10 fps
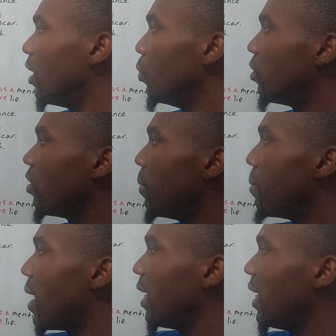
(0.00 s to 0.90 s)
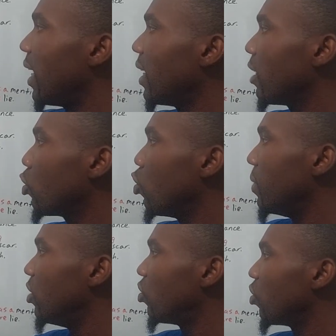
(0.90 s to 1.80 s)
They would say Mariana
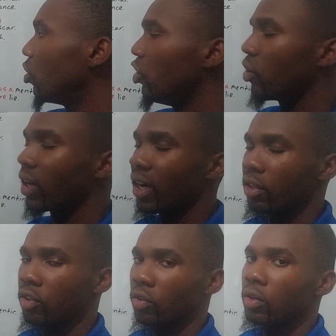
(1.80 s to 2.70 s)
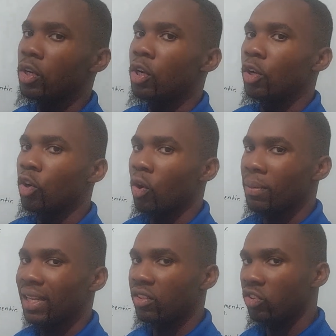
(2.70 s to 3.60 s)
comenzó a llorar. No.
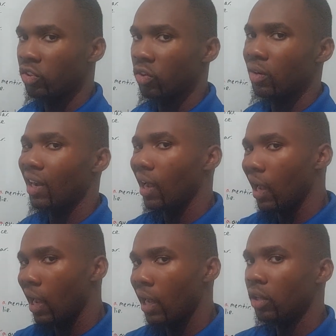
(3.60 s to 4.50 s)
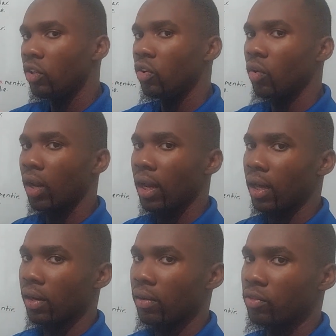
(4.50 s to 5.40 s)
Comenzó a
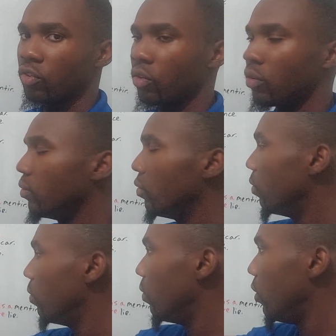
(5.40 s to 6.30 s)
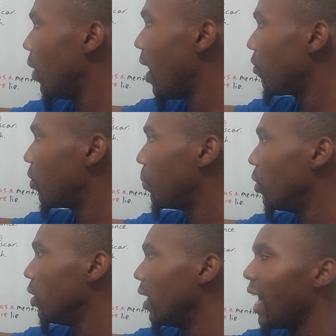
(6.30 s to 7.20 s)
llorar. So you have to
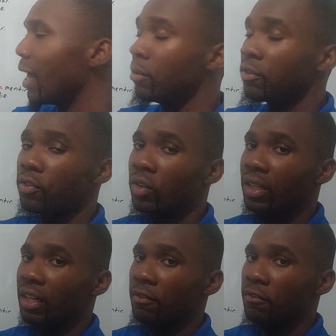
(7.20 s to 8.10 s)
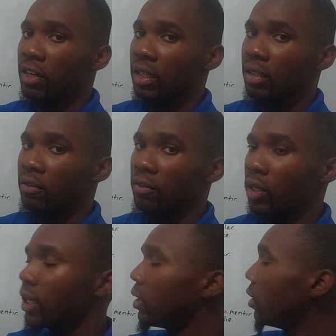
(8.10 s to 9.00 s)
put the a before the infinitive,
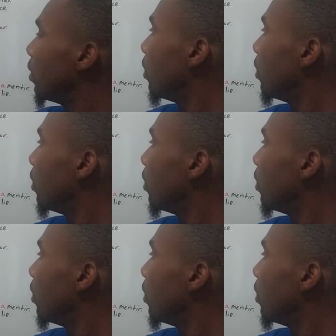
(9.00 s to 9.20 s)
okay?